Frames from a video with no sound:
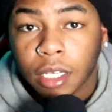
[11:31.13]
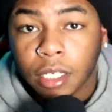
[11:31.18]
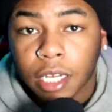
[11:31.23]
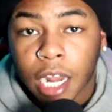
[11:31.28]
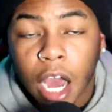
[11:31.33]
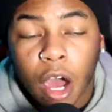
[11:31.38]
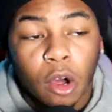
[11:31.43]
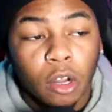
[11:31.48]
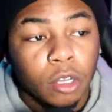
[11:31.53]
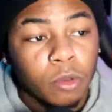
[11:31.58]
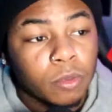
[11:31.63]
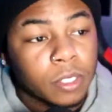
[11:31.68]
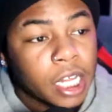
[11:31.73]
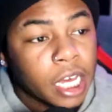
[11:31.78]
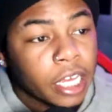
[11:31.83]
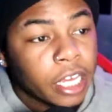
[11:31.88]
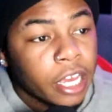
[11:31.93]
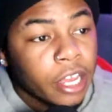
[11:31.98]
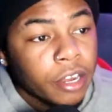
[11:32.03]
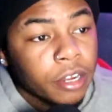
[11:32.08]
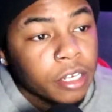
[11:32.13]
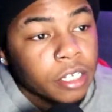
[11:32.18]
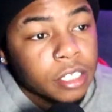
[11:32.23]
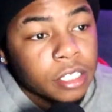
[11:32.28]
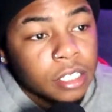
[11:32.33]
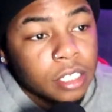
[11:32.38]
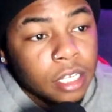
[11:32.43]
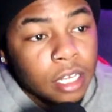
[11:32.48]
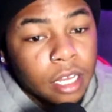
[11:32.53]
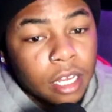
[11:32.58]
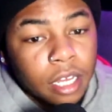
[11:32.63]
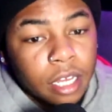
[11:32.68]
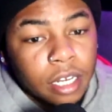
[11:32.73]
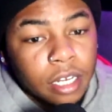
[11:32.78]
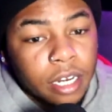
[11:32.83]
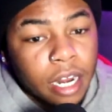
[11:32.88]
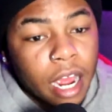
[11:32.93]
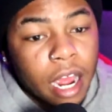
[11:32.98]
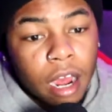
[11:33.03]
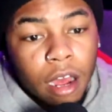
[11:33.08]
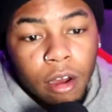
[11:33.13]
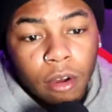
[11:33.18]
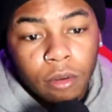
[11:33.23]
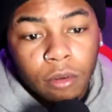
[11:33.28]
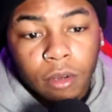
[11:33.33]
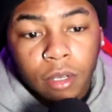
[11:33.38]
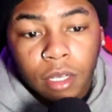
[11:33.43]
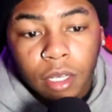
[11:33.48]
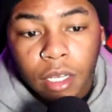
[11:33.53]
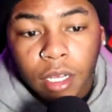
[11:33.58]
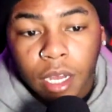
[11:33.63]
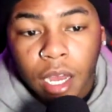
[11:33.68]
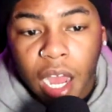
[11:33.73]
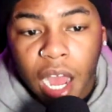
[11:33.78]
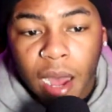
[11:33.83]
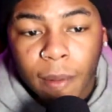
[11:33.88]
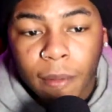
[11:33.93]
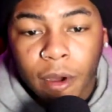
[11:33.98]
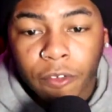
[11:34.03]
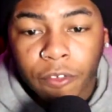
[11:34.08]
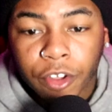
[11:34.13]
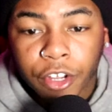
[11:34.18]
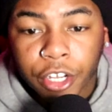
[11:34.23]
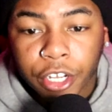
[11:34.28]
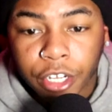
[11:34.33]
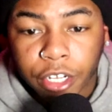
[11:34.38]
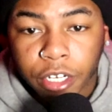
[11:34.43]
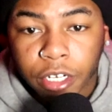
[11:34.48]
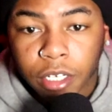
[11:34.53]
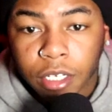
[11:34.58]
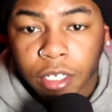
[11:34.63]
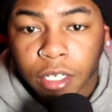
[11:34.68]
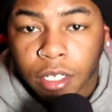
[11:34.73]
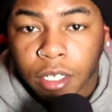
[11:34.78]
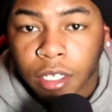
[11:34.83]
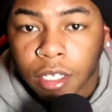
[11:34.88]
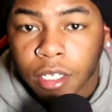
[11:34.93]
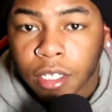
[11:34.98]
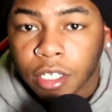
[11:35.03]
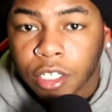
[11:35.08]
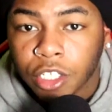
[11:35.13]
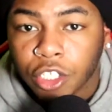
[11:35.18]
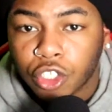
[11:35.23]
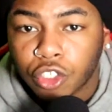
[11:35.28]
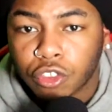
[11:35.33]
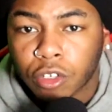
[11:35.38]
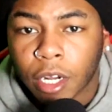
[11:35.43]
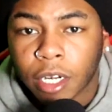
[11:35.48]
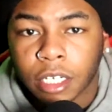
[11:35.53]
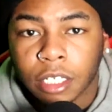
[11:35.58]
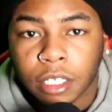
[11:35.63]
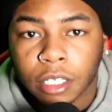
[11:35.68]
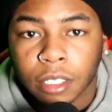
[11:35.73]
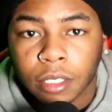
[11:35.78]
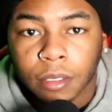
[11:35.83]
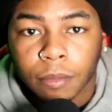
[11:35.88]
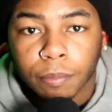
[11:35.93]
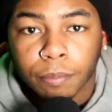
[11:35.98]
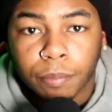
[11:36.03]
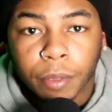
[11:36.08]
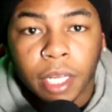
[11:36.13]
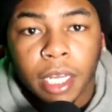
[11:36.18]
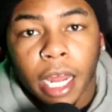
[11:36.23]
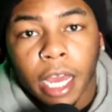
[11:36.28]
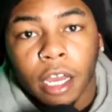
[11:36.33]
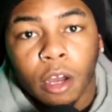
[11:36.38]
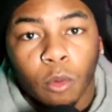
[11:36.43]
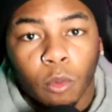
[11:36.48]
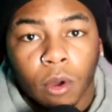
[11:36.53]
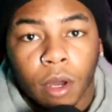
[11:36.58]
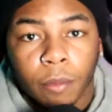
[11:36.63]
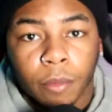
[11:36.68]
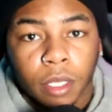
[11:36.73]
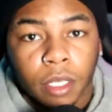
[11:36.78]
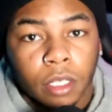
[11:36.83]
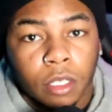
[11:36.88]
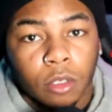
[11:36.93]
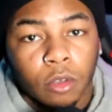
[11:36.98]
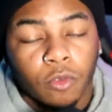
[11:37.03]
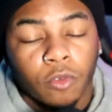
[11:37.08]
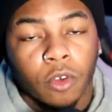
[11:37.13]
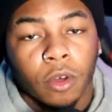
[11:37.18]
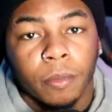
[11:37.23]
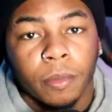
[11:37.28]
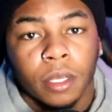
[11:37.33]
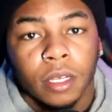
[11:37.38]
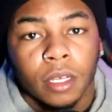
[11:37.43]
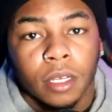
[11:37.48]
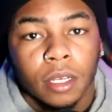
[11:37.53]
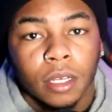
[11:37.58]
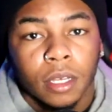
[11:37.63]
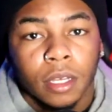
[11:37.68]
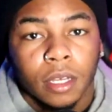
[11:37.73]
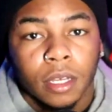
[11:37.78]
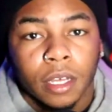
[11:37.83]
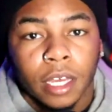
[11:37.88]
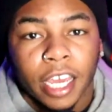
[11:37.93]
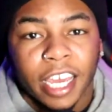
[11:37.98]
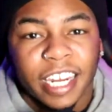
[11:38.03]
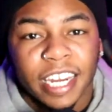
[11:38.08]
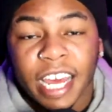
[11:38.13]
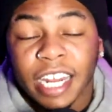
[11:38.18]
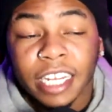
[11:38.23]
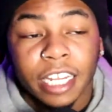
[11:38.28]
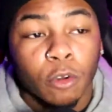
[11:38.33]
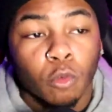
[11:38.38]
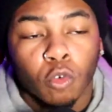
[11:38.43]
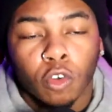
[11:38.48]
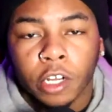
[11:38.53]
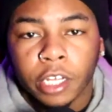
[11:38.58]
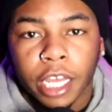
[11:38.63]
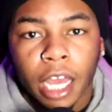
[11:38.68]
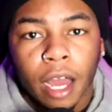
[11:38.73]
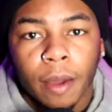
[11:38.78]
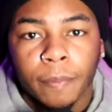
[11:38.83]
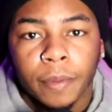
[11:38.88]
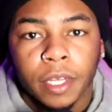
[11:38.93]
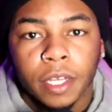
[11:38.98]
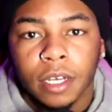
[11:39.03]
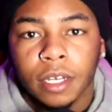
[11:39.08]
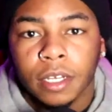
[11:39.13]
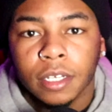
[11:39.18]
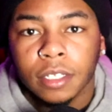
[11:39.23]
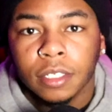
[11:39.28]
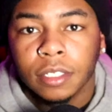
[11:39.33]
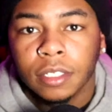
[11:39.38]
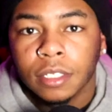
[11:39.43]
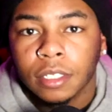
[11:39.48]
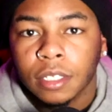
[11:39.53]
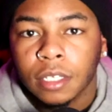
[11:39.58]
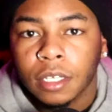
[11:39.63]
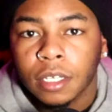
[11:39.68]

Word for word: not only was i curious now i'm over here trying to be like a woman you feel me and that didn't work out because